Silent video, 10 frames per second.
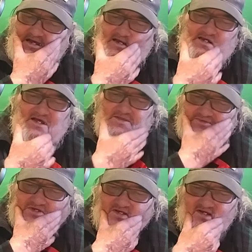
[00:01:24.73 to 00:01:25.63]
I got
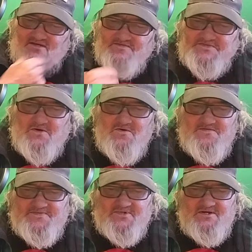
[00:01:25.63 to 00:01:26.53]
the info
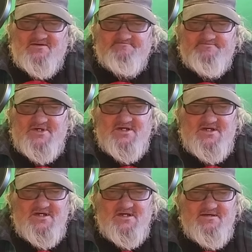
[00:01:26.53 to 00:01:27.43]
from
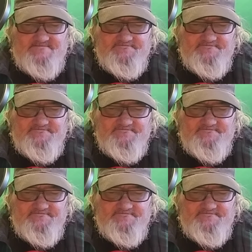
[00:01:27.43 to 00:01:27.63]
uh,